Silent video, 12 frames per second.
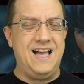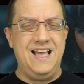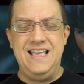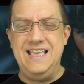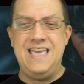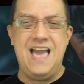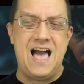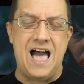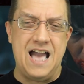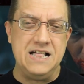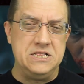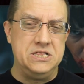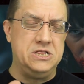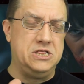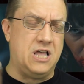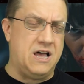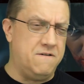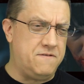Yeah, I
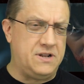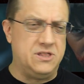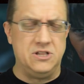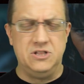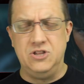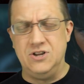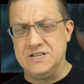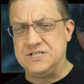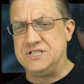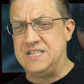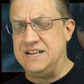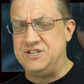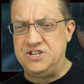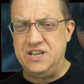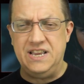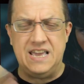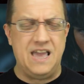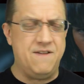loved the looks that
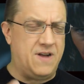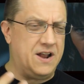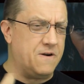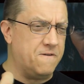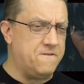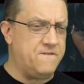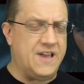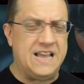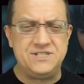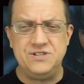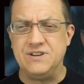she gave on her face.